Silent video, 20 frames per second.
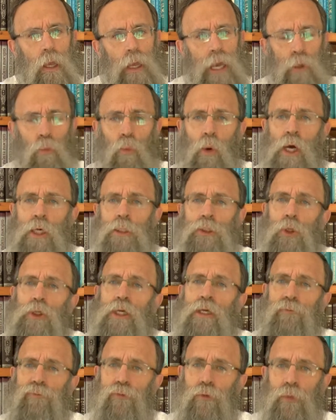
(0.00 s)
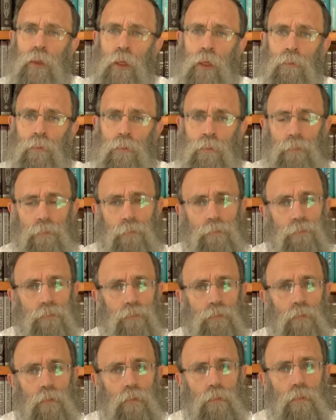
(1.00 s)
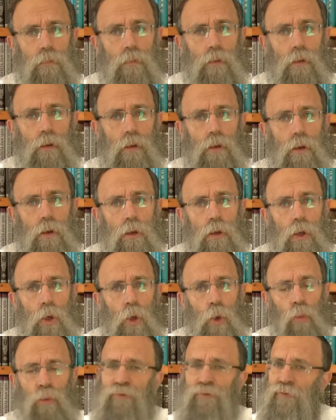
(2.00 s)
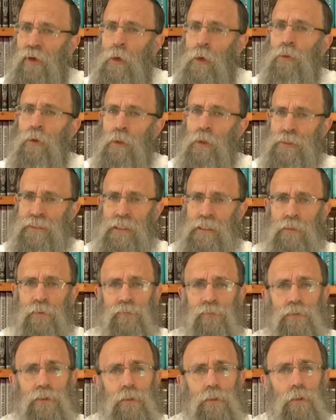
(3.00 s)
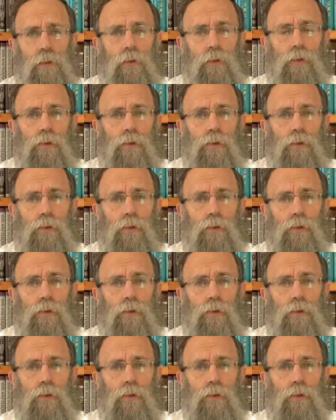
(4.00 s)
And while looking for them, we found ourselves.